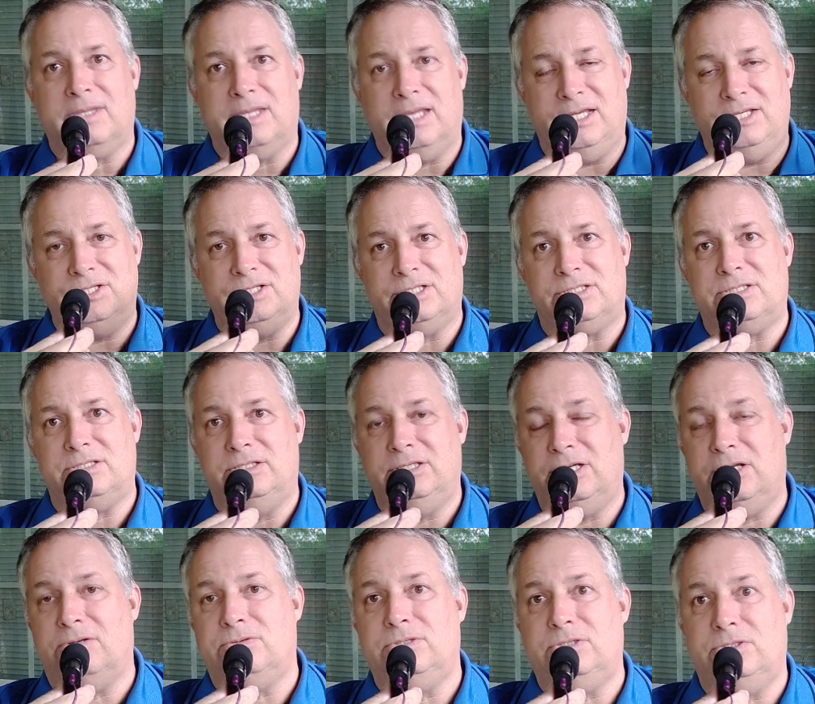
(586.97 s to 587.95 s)
and just, you
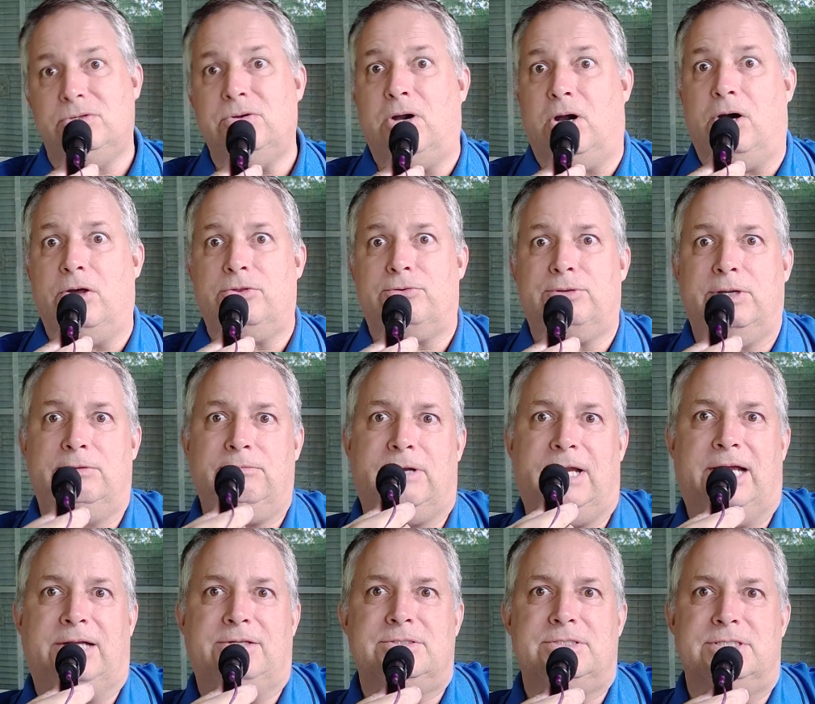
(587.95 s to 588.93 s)
know, do all 3
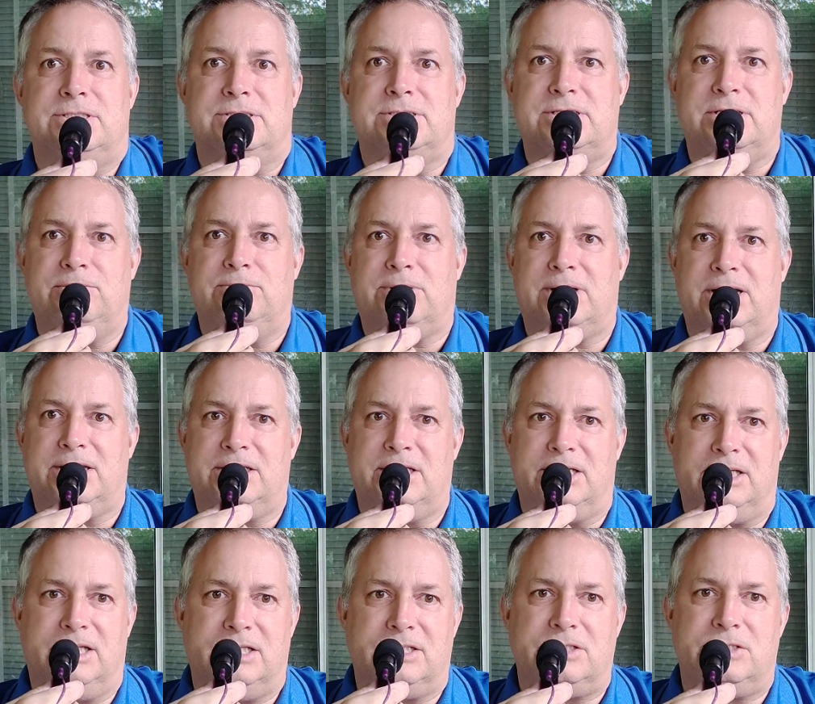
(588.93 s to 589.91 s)
routes and see what I
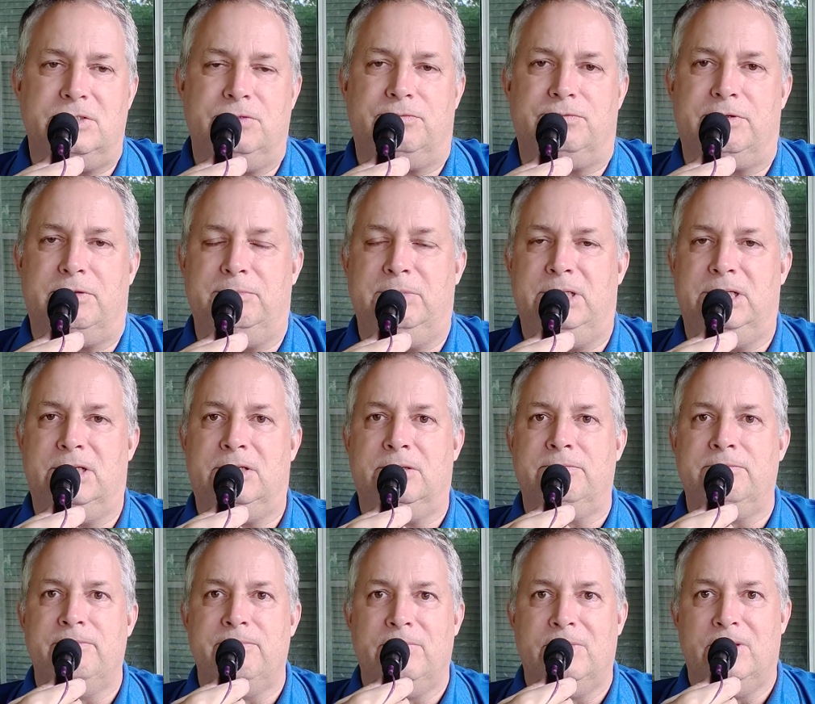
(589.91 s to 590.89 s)
could get to from here
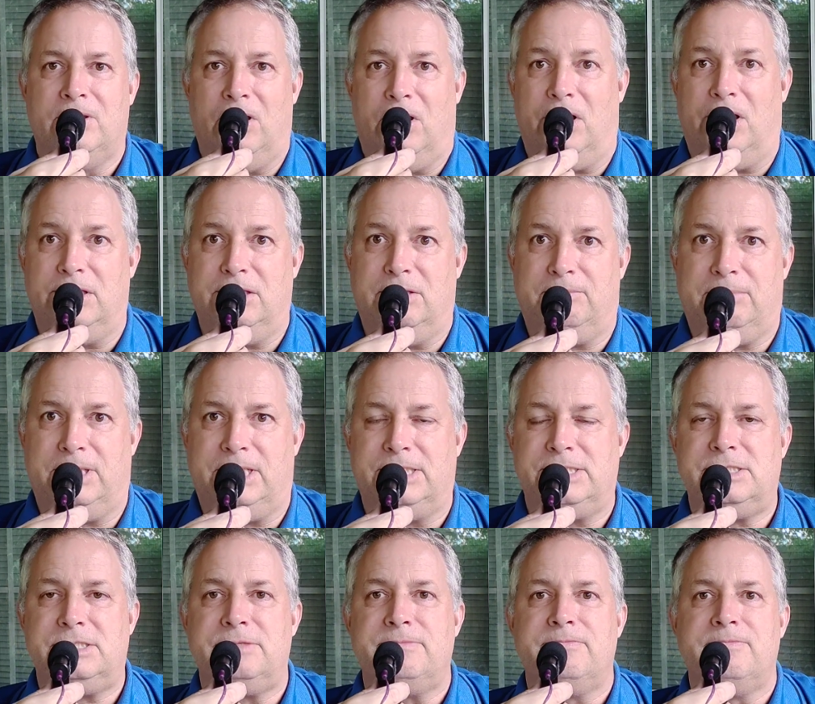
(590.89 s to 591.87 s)
on the
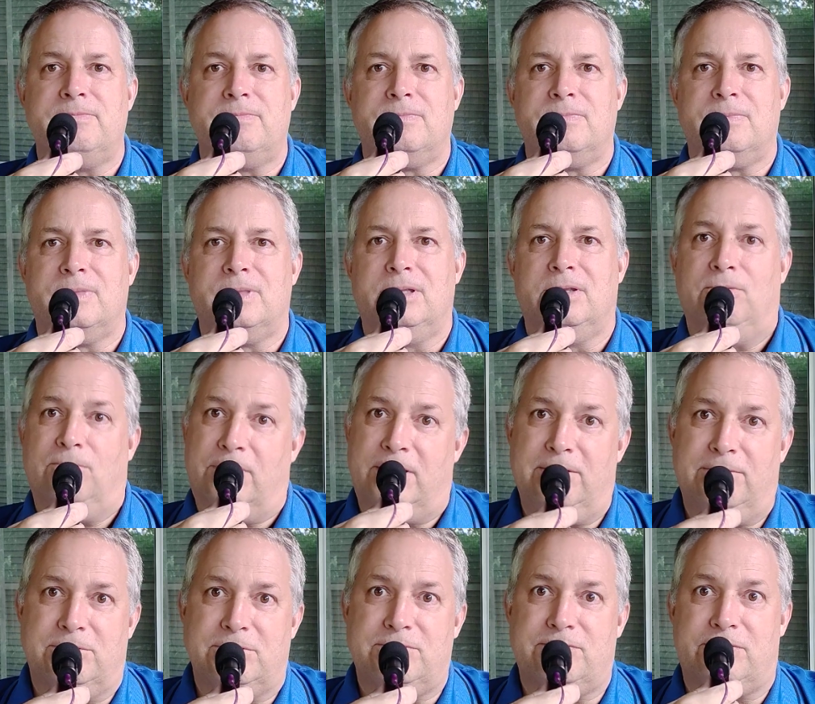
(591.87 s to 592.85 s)
bus when
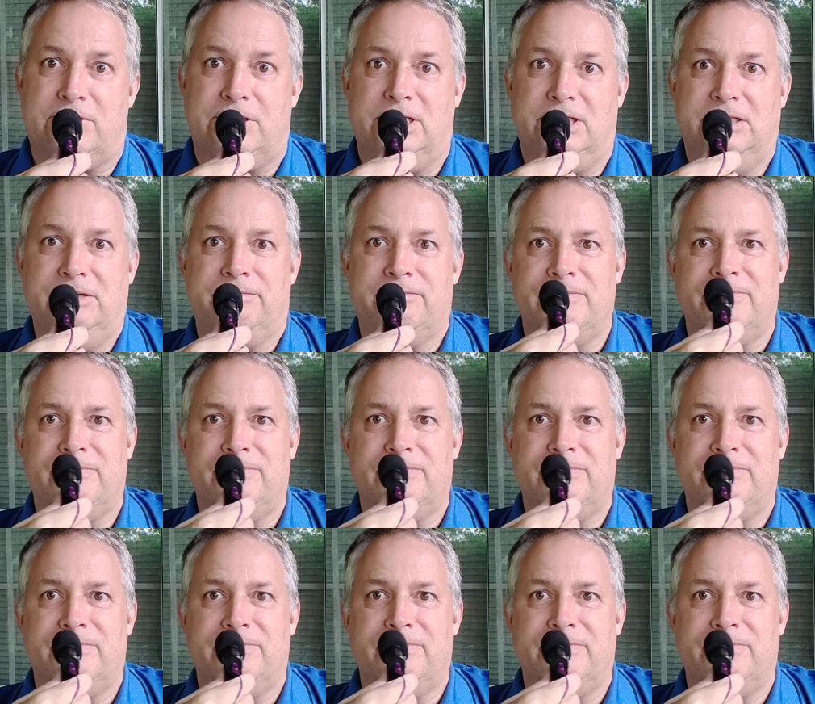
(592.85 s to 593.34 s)
it was free.